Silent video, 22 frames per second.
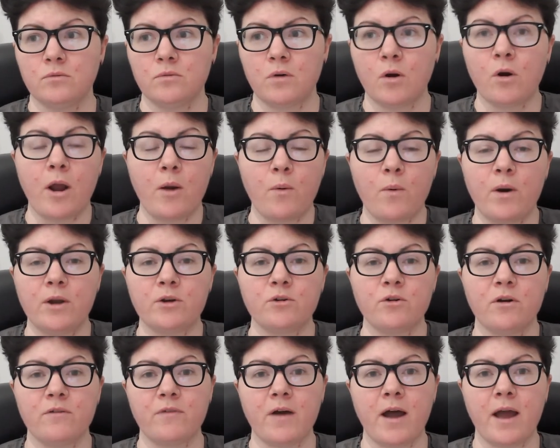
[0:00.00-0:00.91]
wonder
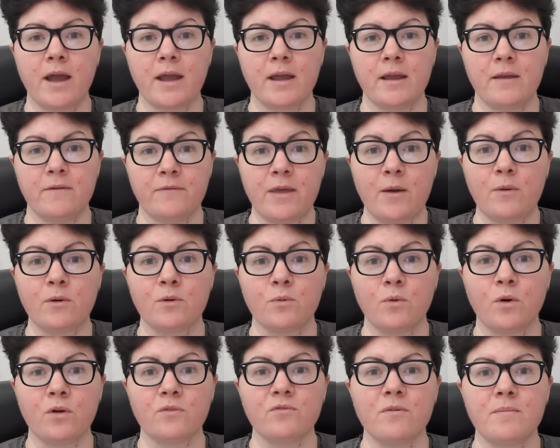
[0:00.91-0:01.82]
if that would
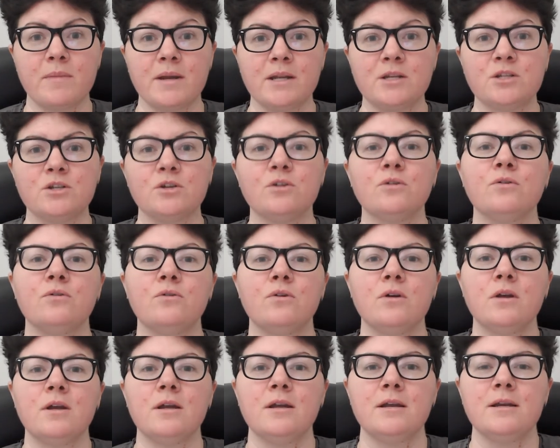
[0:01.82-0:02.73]
work for me too.
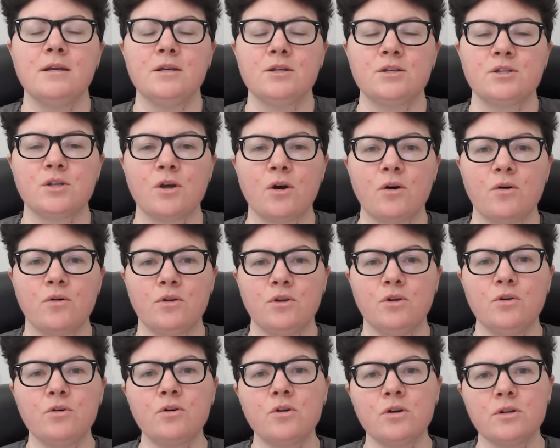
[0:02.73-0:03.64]
So
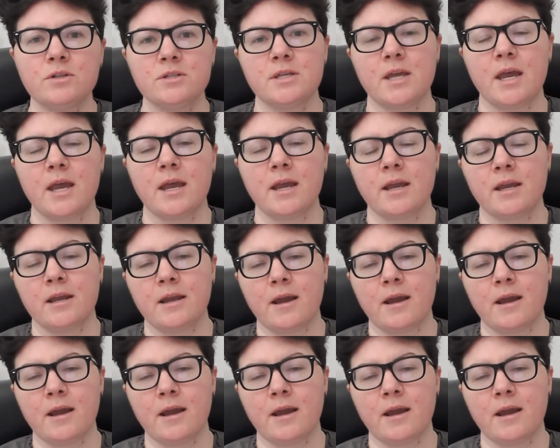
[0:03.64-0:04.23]
you could say,